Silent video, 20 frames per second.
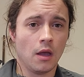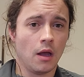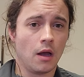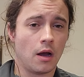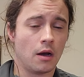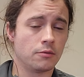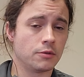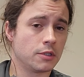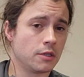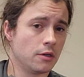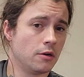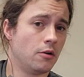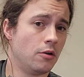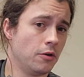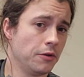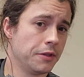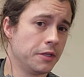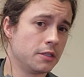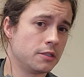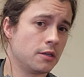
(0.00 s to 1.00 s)
I was going to
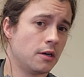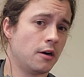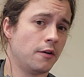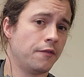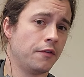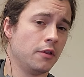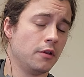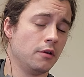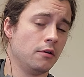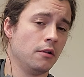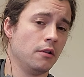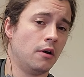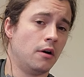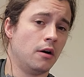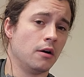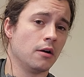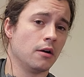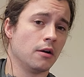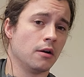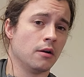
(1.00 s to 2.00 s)
hold this off a little
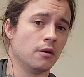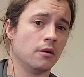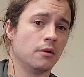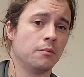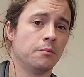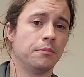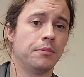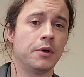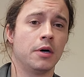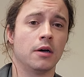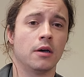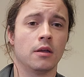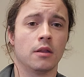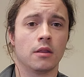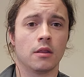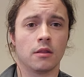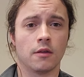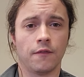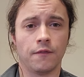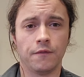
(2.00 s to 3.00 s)
longer,
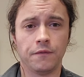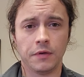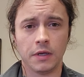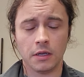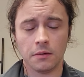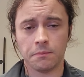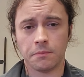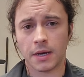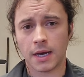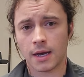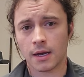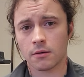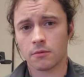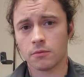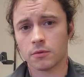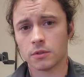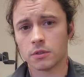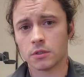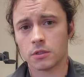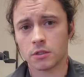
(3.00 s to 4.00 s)
but the feedback
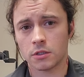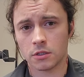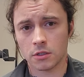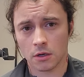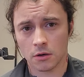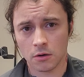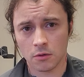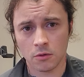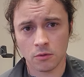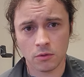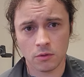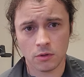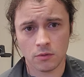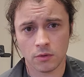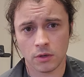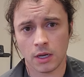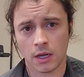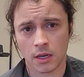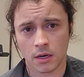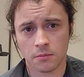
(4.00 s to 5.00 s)
was so
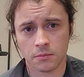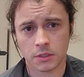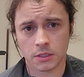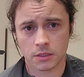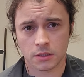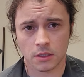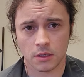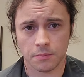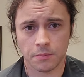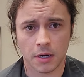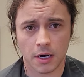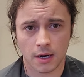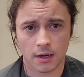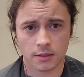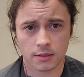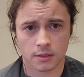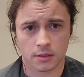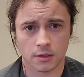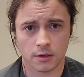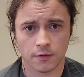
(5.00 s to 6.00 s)
unanimously
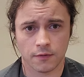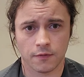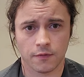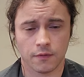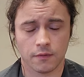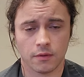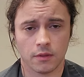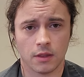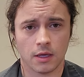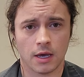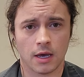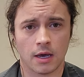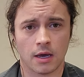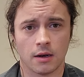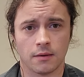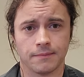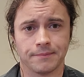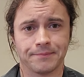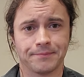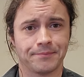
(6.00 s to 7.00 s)
positive
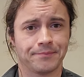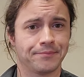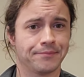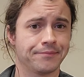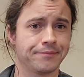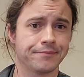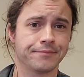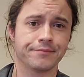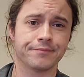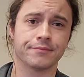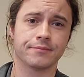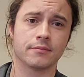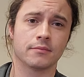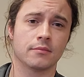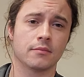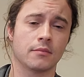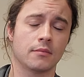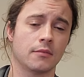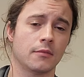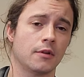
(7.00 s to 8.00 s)
that
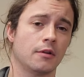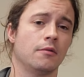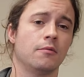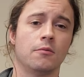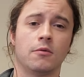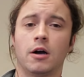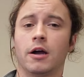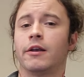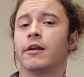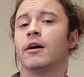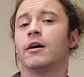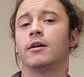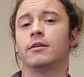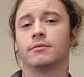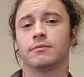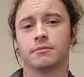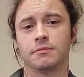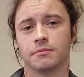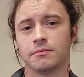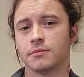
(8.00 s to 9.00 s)
why not?
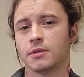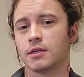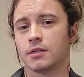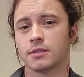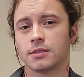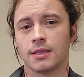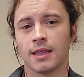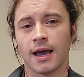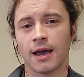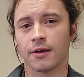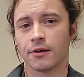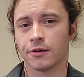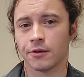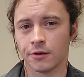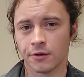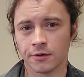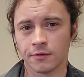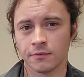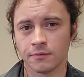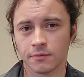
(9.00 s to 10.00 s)
It's that
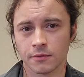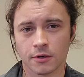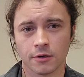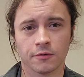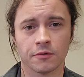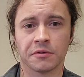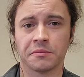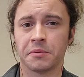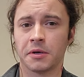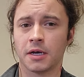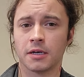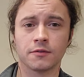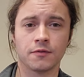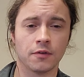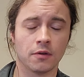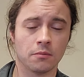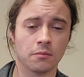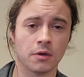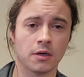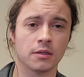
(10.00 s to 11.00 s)
good over the past
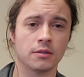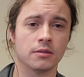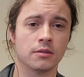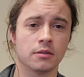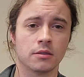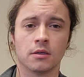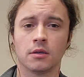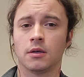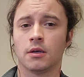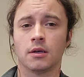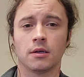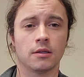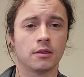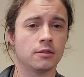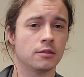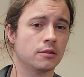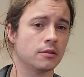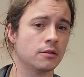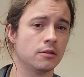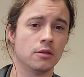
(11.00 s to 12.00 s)
few months.
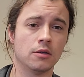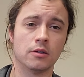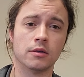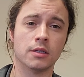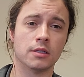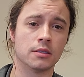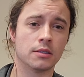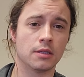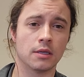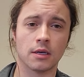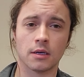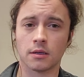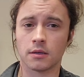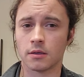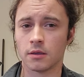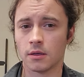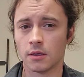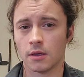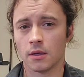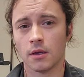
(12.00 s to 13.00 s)
Let's just do this thing.
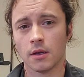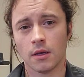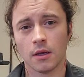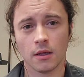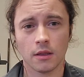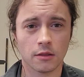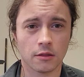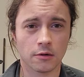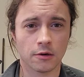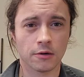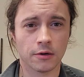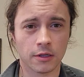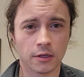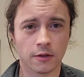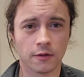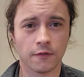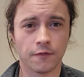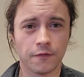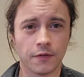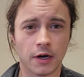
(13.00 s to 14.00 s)
Throw it into
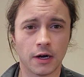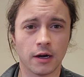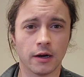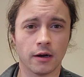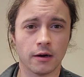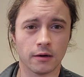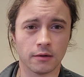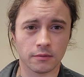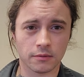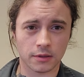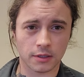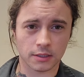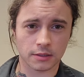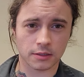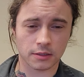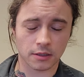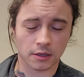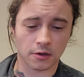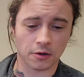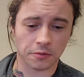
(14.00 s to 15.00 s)
the fire. Let's
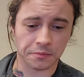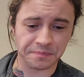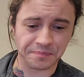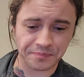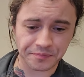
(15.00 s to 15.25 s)
go.